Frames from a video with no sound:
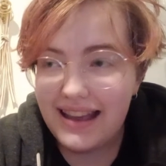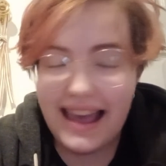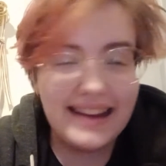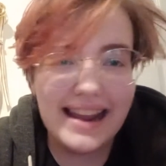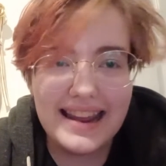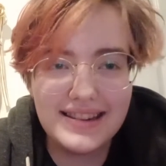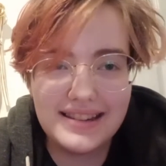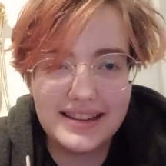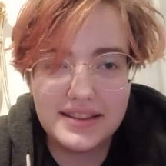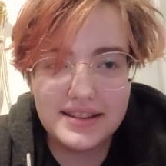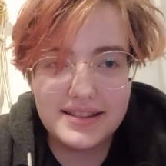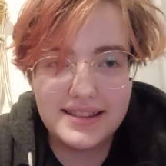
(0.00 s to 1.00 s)
an
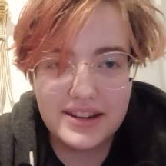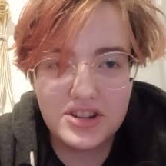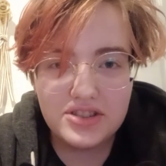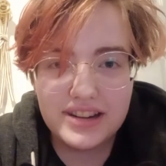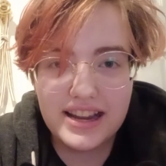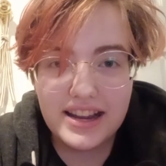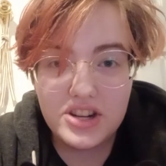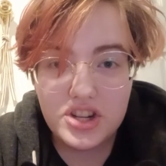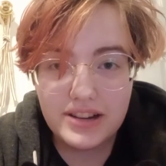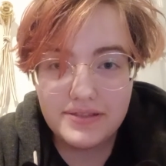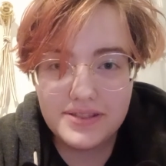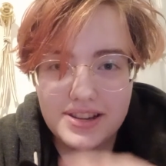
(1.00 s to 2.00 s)
18th century
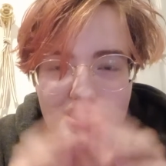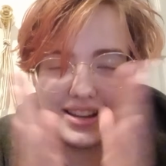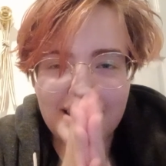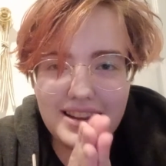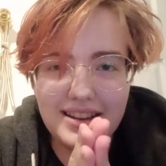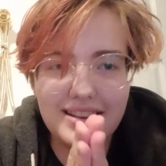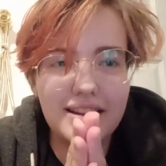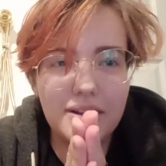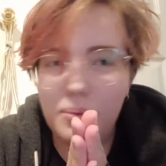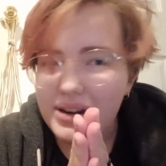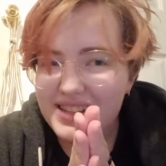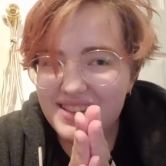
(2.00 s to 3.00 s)
shift.
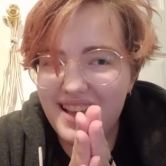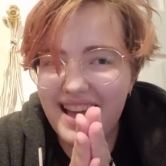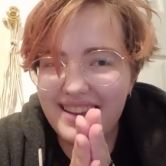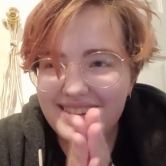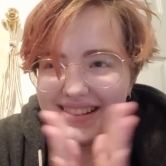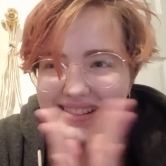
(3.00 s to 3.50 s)
What is that?